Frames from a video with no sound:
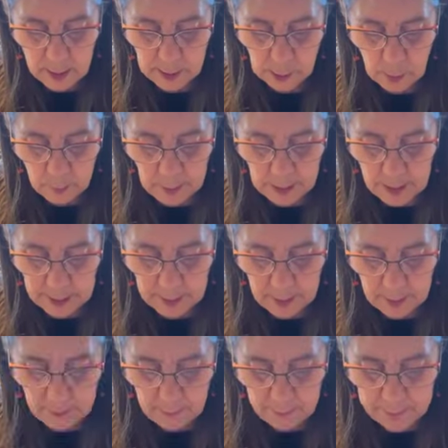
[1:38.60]
This is going to be like
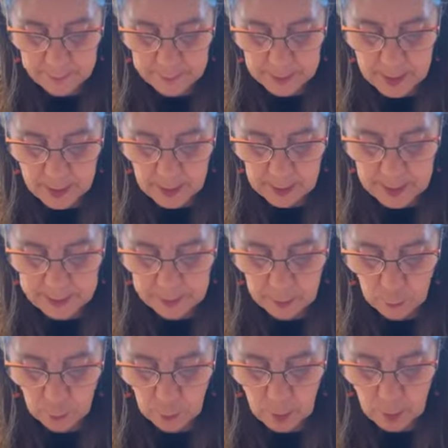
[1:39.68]
a, kind of like
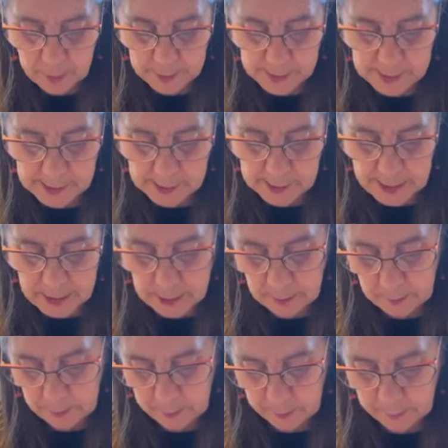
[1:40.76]
a slate
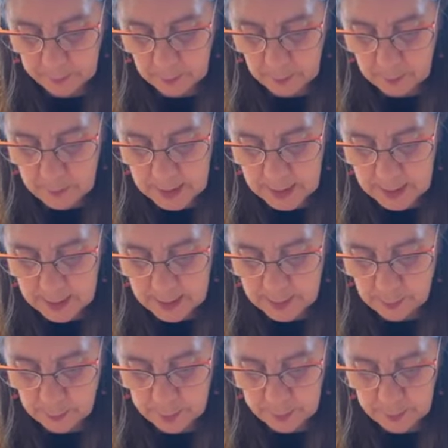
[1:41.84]

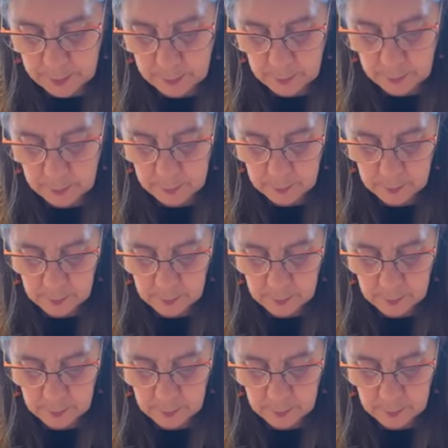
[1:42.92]
midnight blue.